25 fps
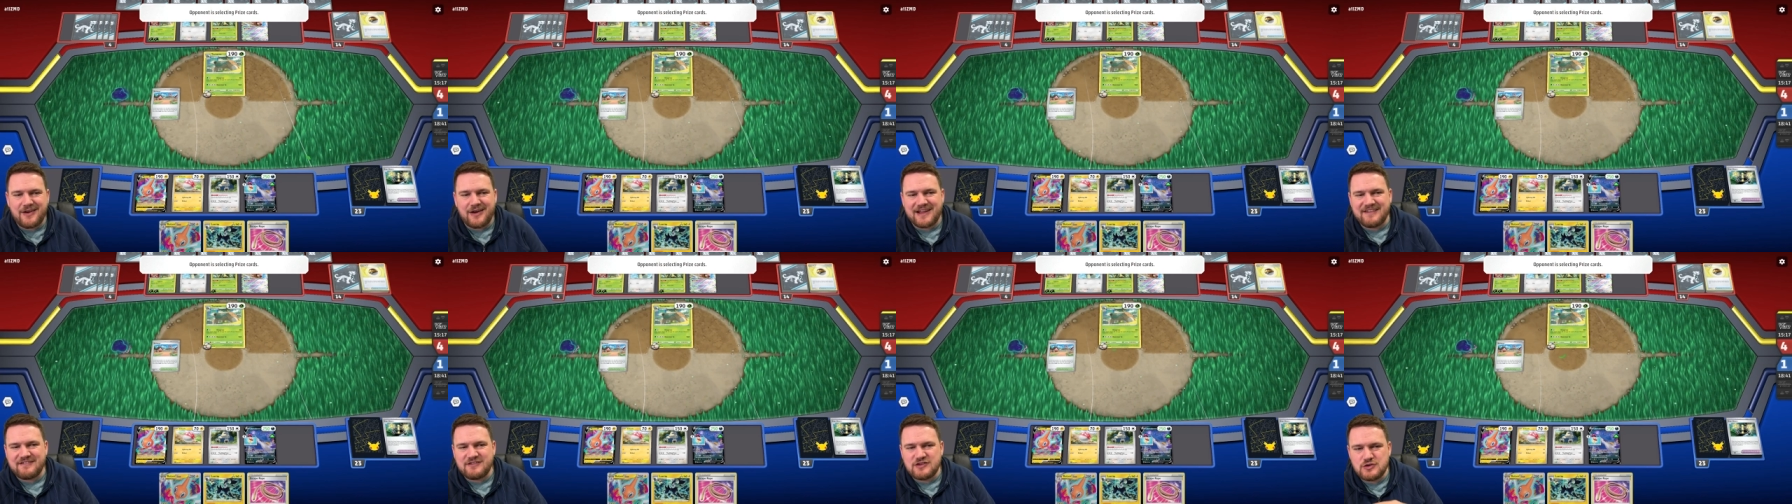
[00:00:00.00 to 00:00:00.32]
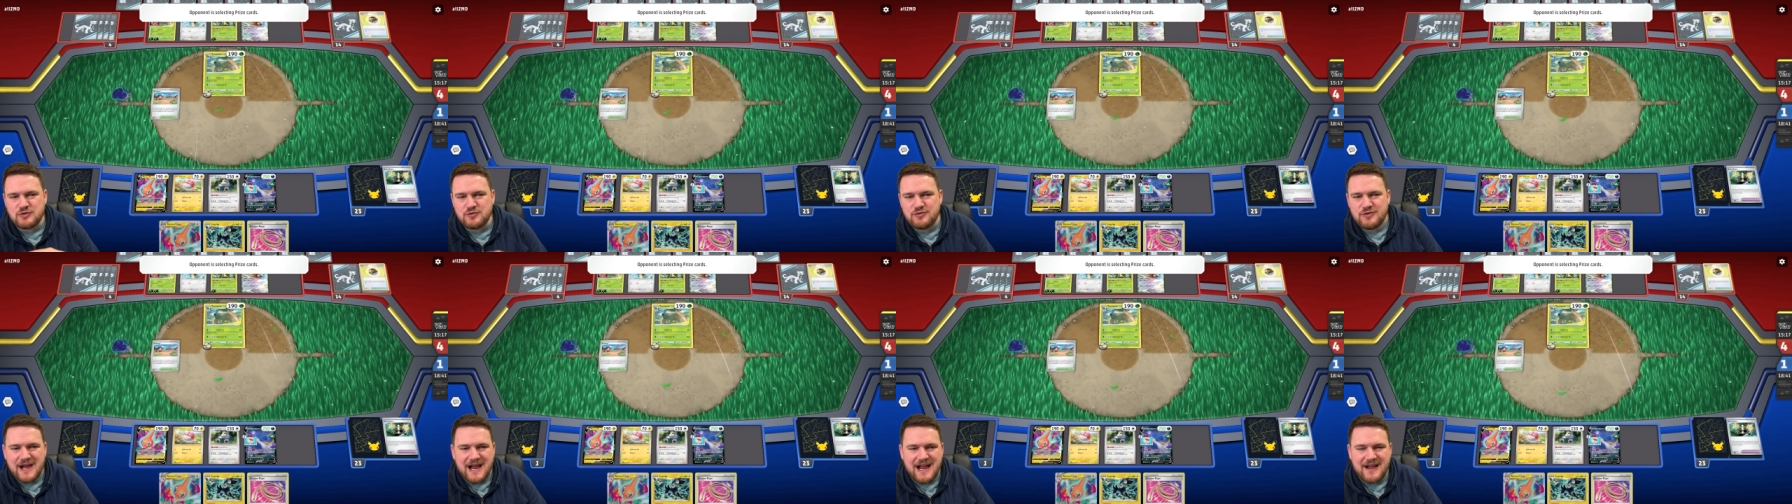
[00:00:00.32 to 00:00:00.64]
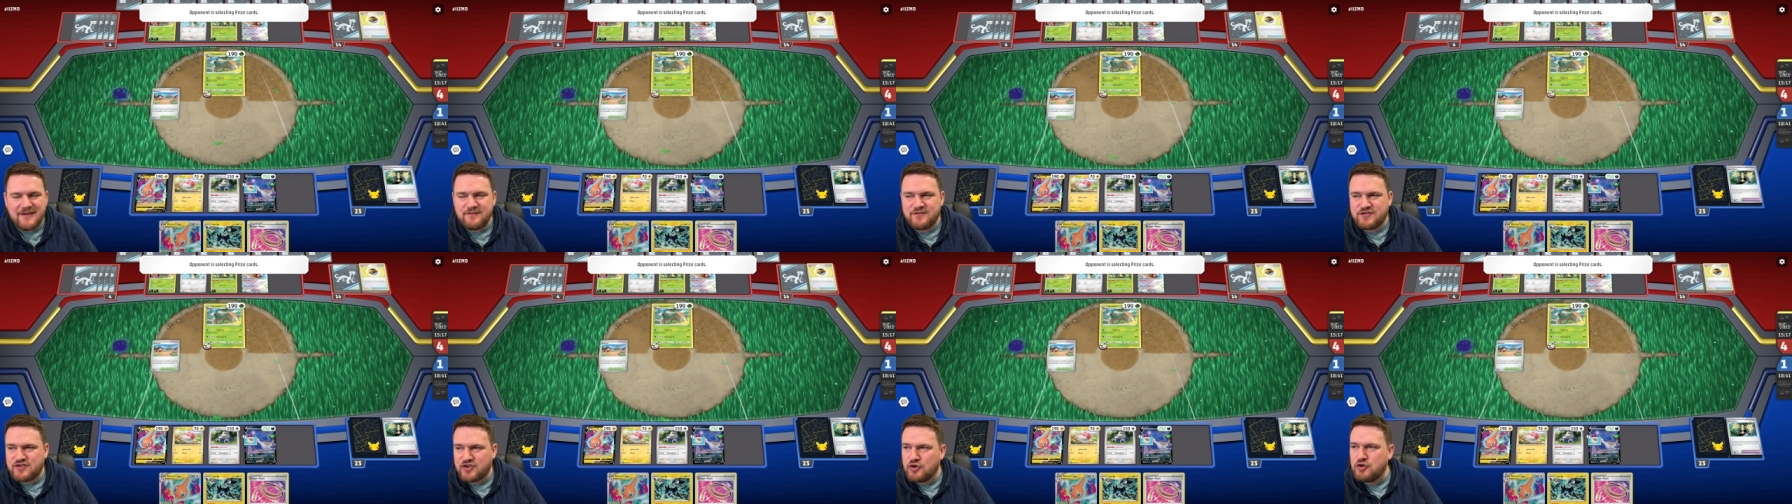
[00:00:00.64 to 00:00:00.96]
I do
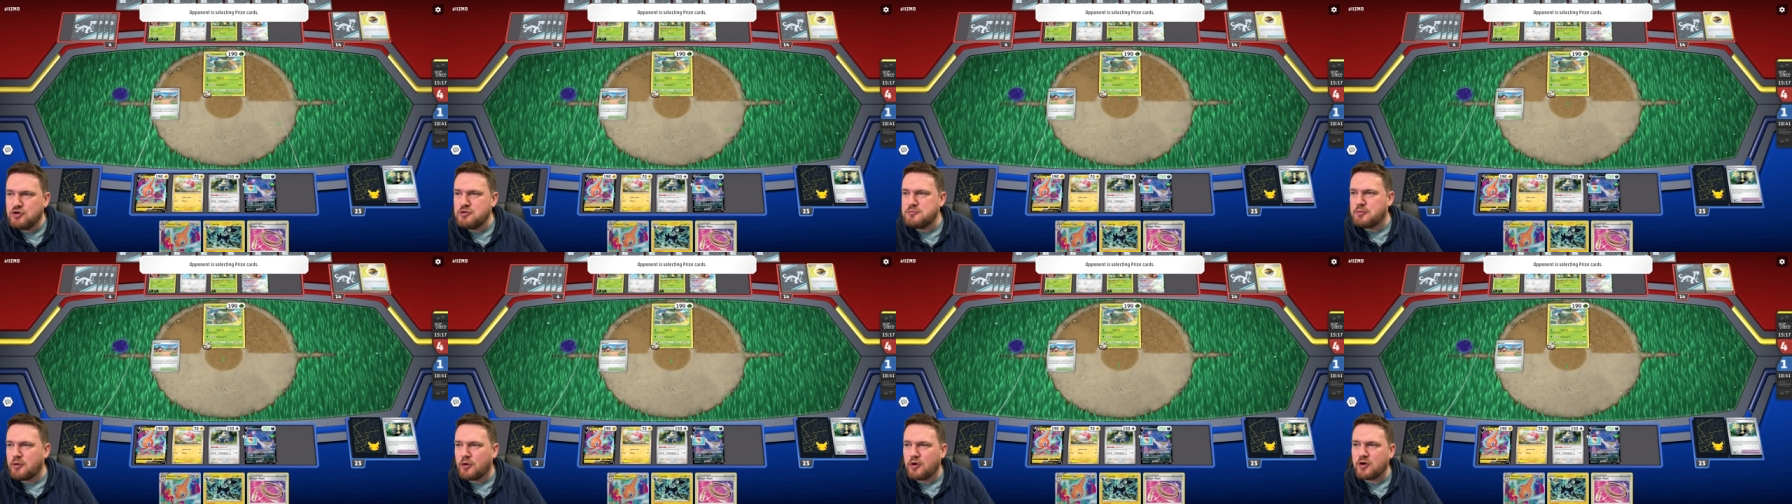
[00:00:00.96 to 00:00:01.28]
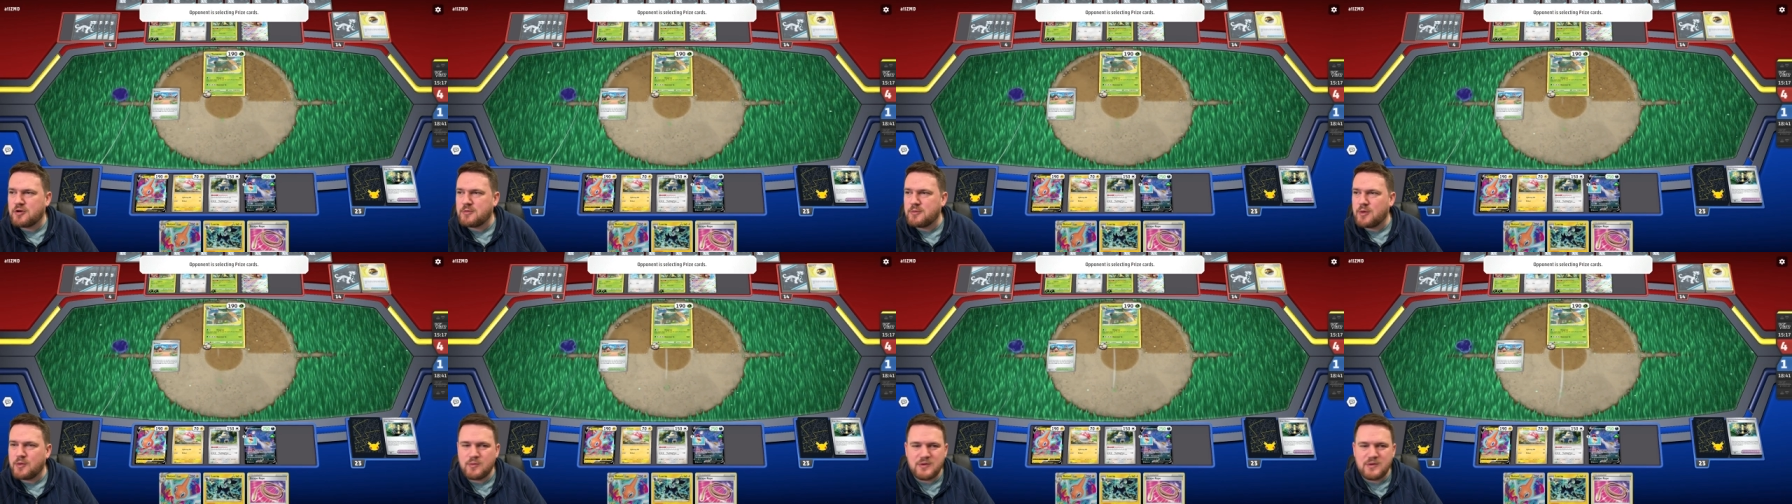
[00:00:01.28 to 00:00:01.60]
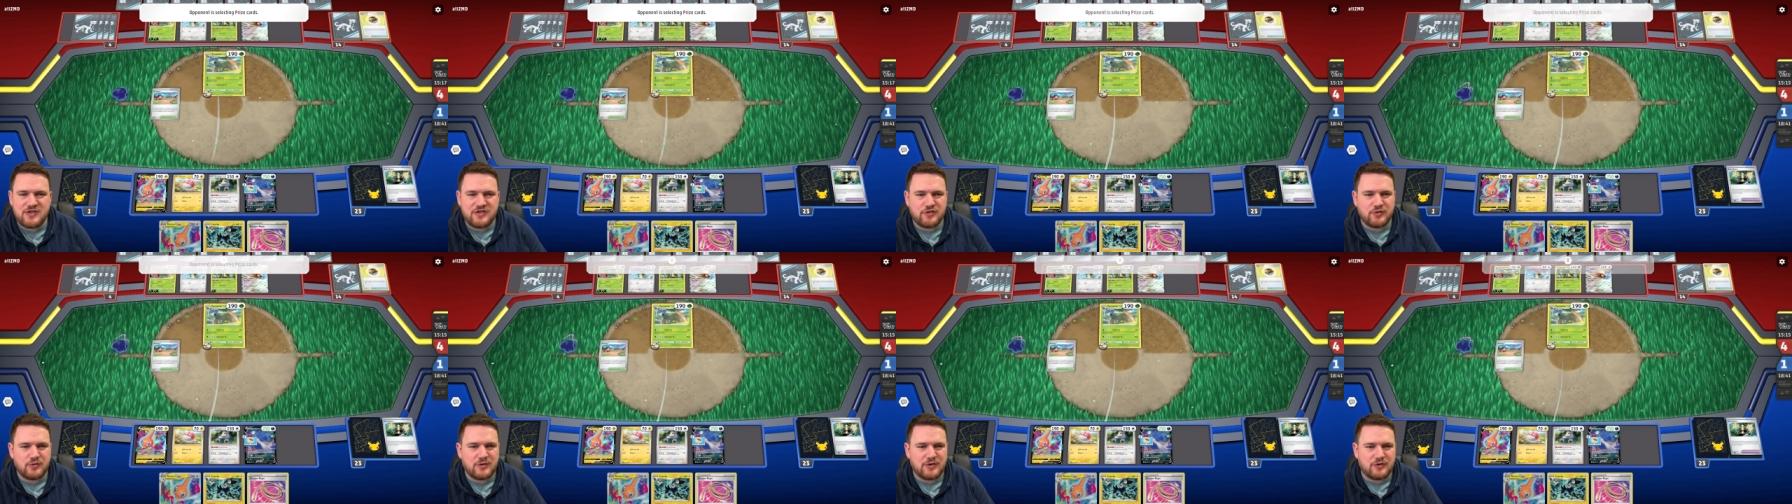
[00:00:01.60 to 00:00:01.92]
have two Pokemon
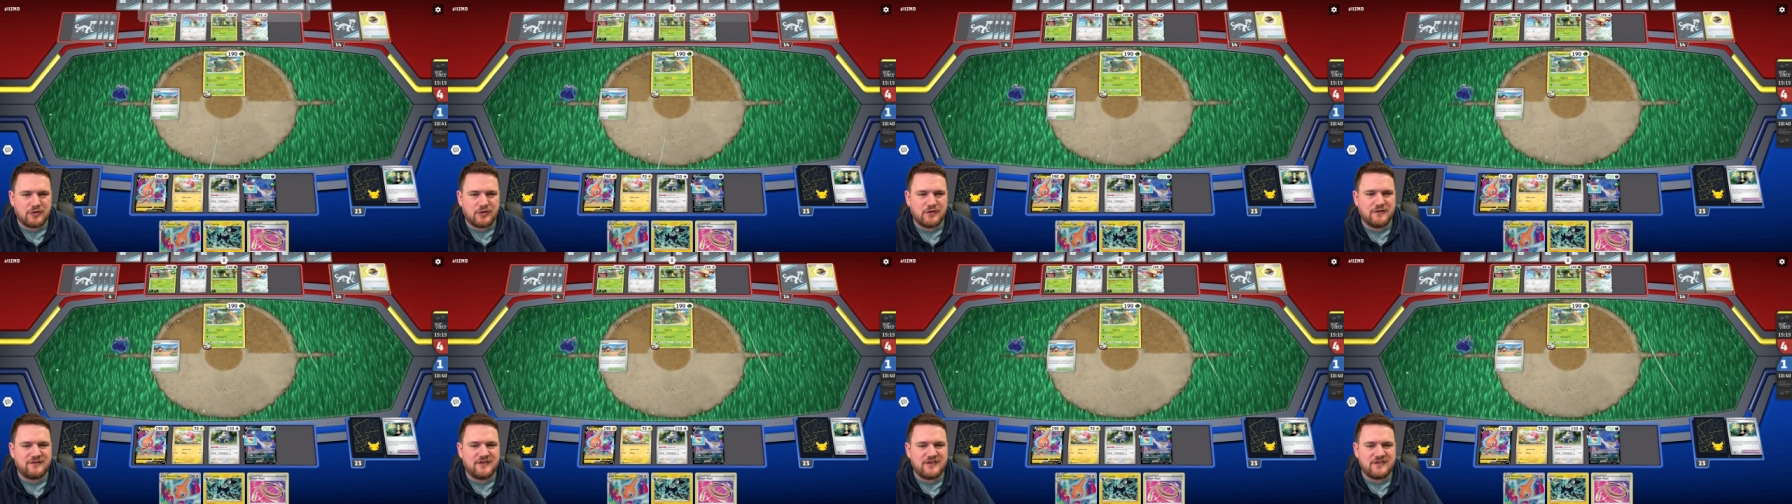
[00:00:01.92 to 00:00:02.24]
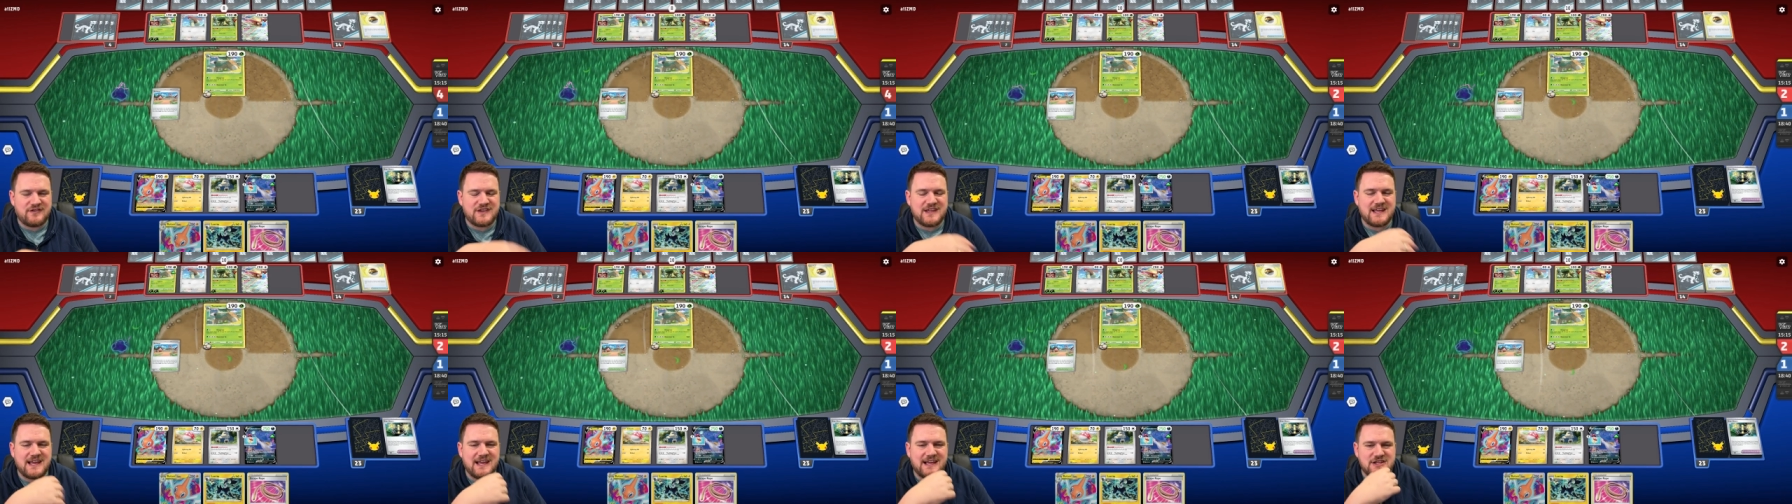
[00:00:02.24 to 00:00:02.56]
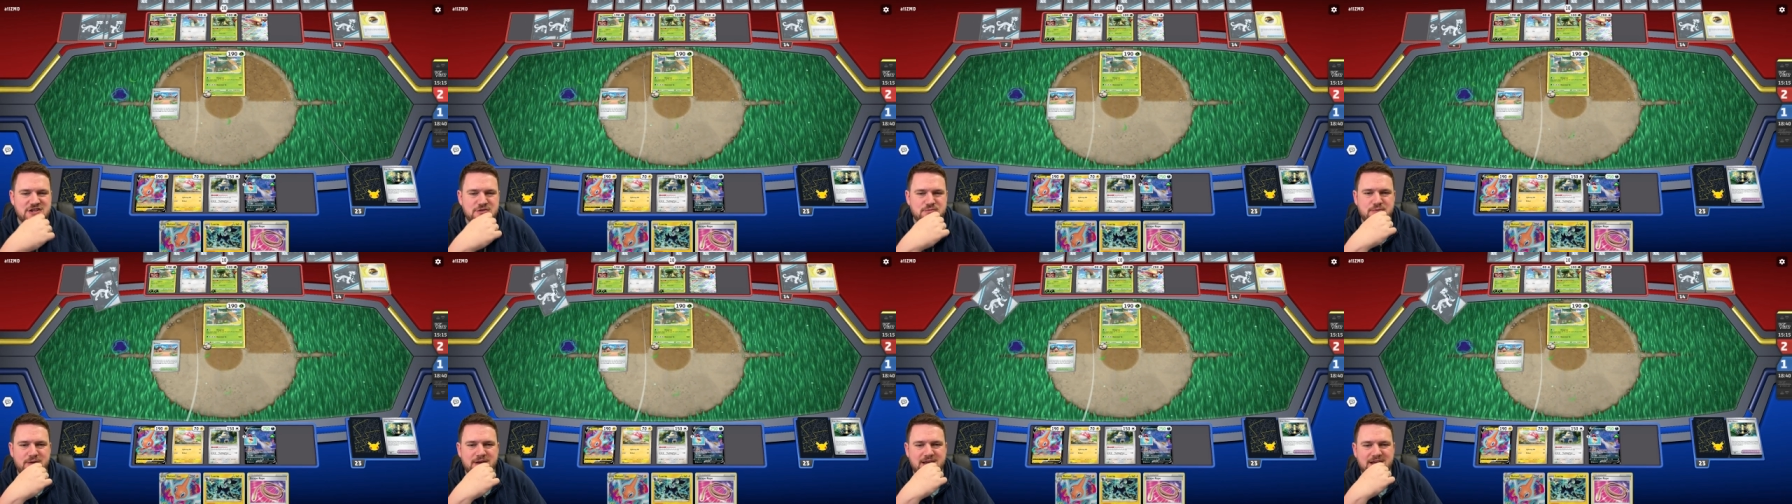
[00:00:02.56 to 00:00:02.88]
with 250
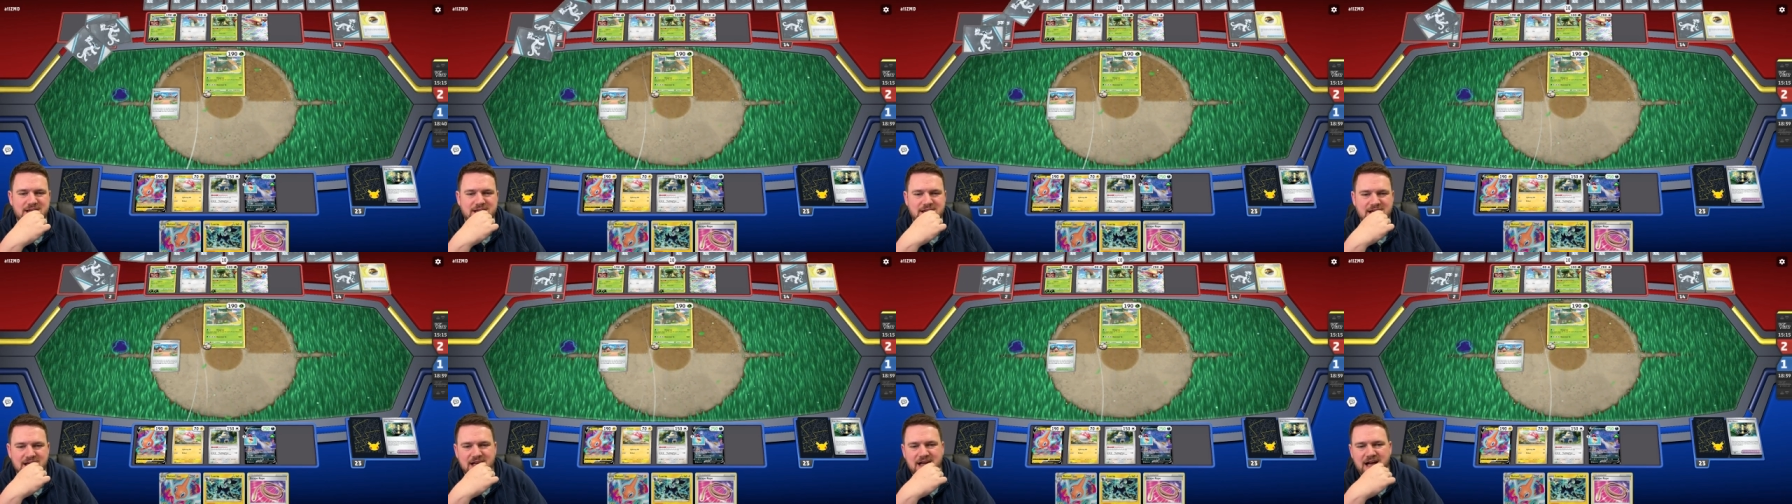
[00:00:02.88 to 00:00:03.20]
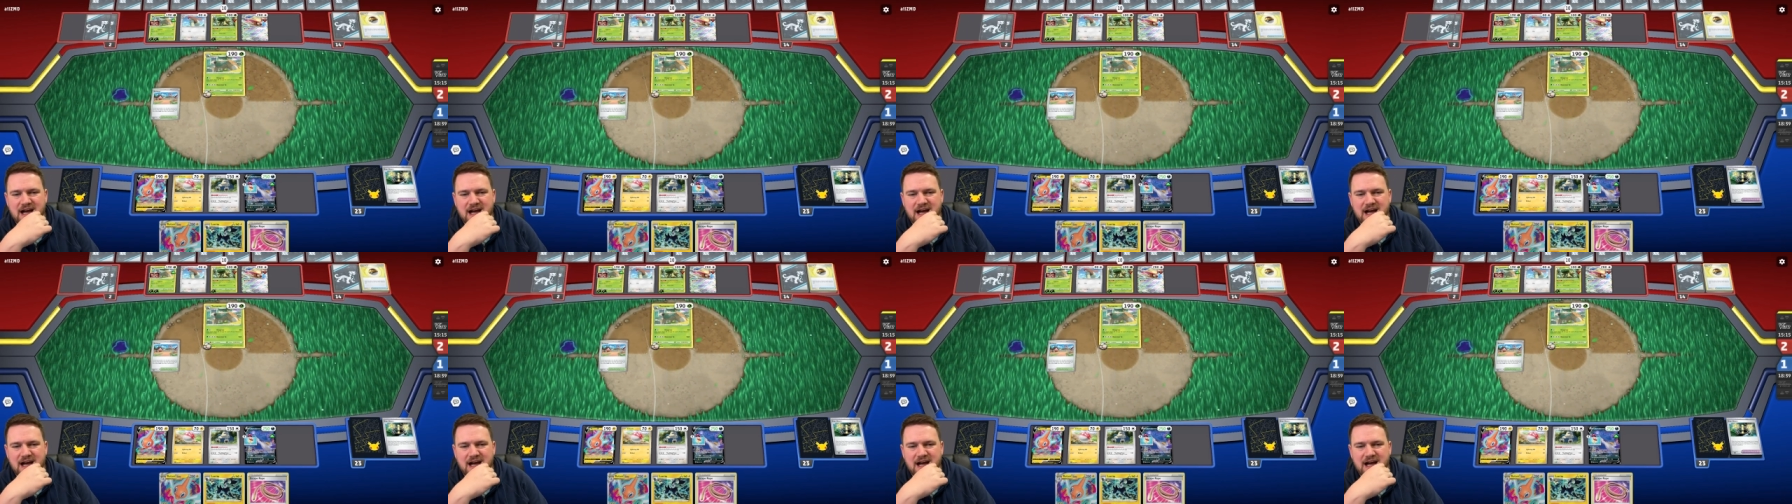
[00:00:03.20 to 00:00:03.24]
HP